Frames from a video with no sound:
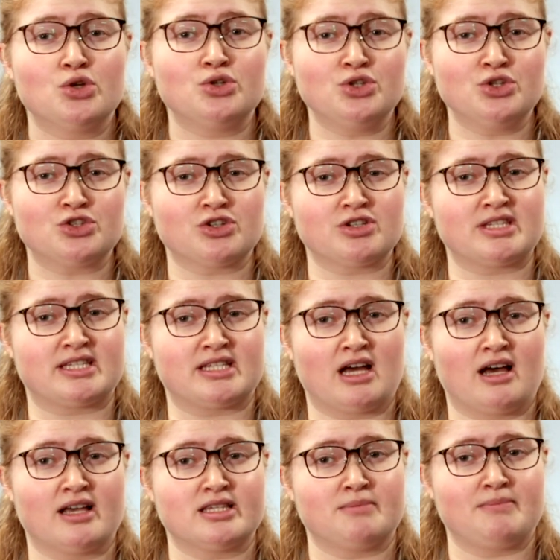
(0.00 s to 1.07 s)
neutron
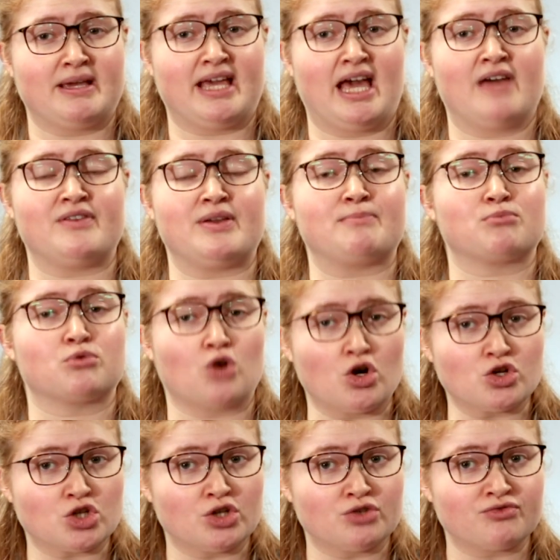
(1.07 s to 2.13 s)
stars make heavy
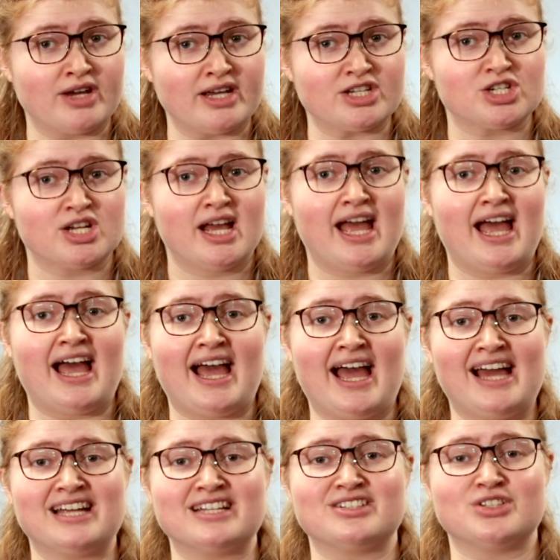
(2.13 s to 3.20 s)
proton-rich
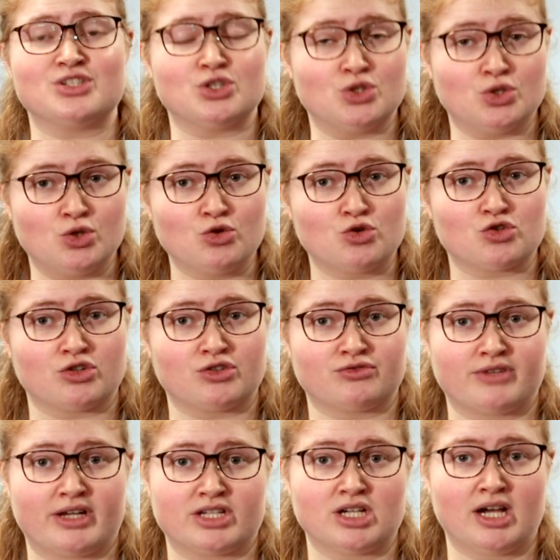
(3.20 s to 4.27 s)
and
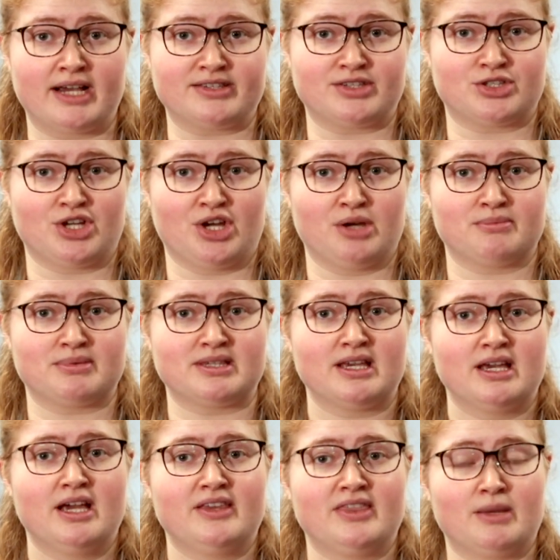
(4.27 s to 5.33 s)
neutron-rich
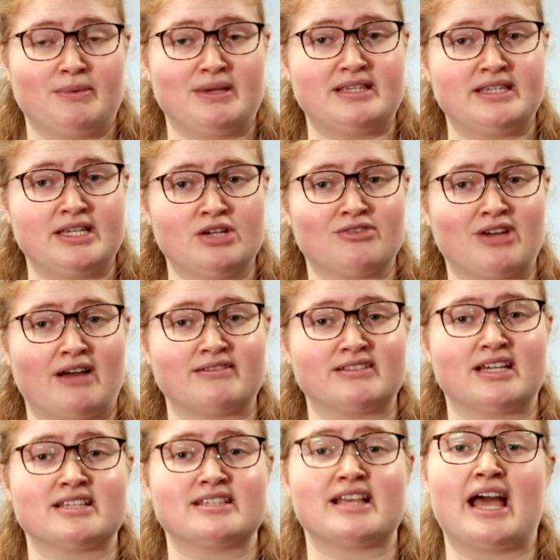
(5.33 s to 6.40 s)
isotopes that we see
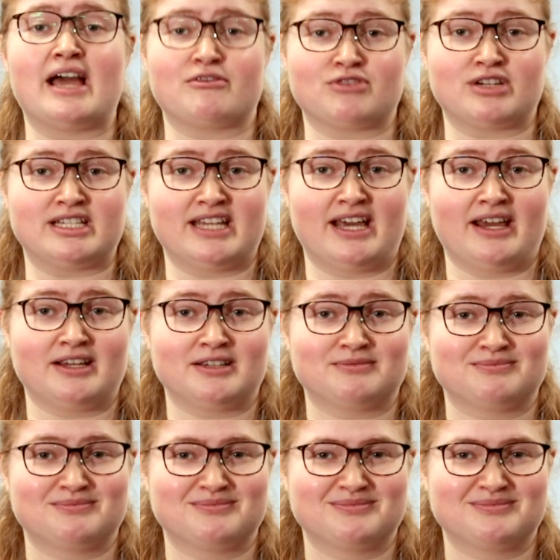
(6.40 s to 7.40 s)
around us every day.